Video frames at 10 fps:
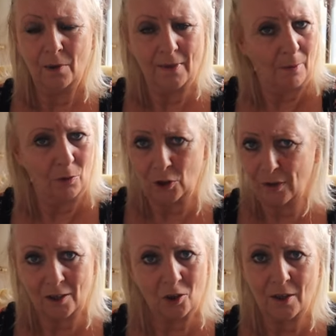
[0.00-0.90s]
but they would
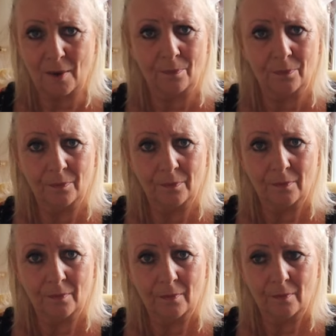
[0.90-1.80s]
do this to them
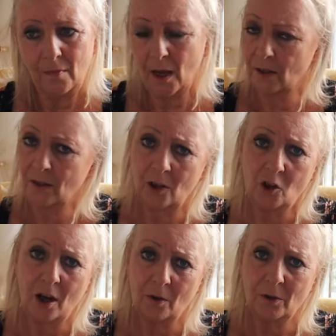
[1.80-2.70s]
and to their
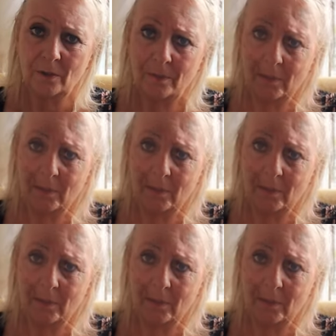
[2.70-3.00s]
child.